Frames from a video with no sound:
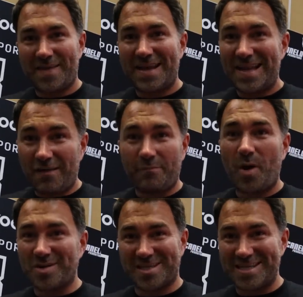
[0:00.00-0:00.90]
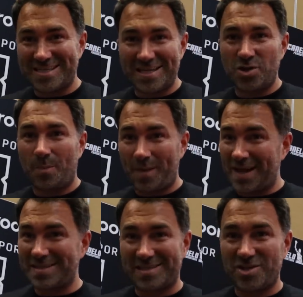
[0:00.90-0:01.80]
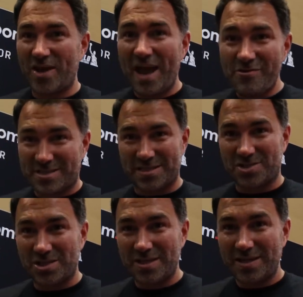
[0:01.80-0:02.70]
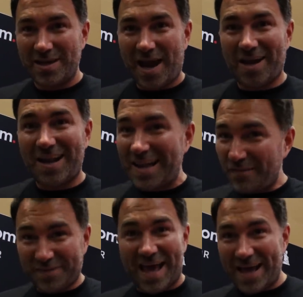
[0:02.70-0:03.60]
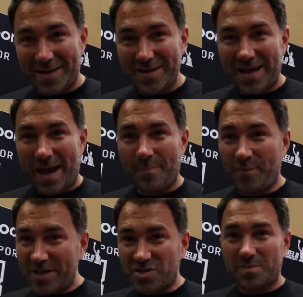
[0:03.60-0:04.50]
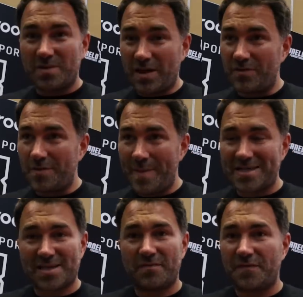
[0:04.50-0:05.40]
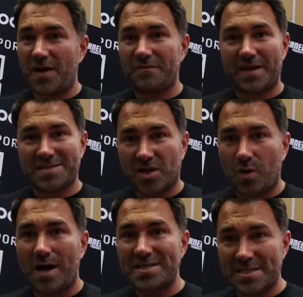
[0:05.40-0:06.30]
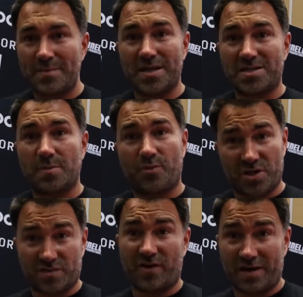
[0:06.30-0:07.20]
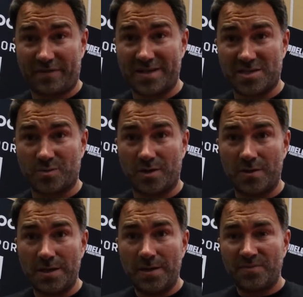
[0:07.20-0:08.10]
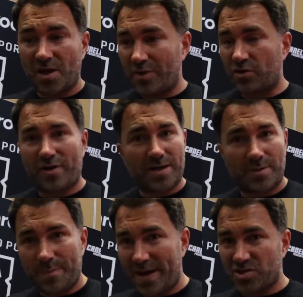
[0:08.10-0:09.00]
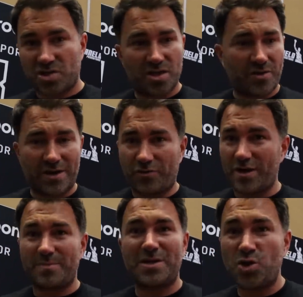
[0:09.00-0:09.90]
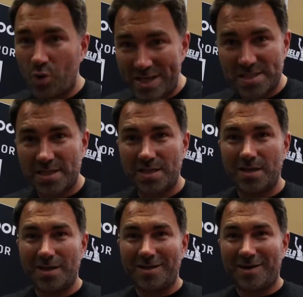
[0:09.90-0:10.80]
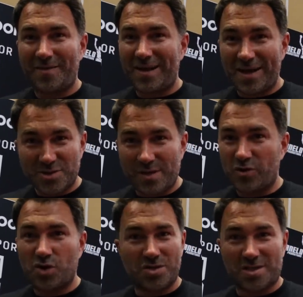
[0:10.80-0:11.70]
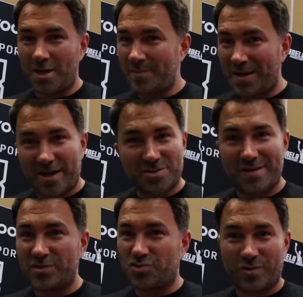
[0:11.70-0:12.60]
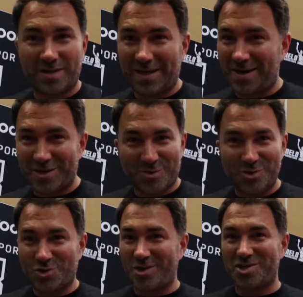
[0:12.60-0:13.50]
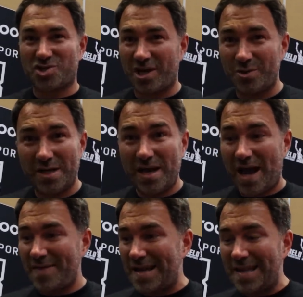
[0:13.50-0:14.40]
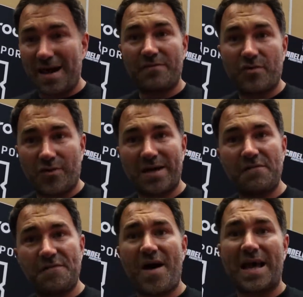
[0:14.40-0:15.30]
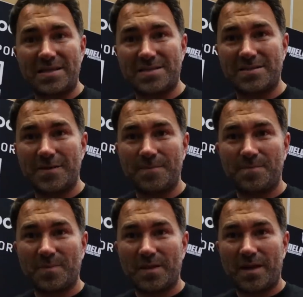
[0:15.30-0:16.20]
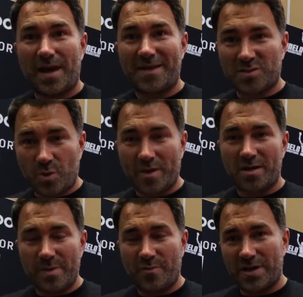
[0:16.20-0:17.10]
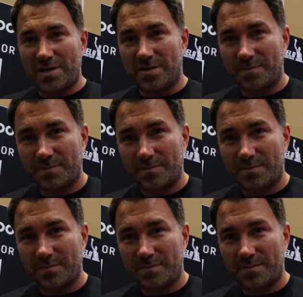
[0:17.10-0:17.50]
and they love boxing it's in your blood it's in your heritage and i love that and British, you know, the Mexican fight fans are quite similar to British fight fans as well. They're incredibly passionate, they're incredibly noisy, you know, they like to have a good time, they like to have a drink, they like to enjoy the show, and they love great fights. And that's what we're going to be bringing you.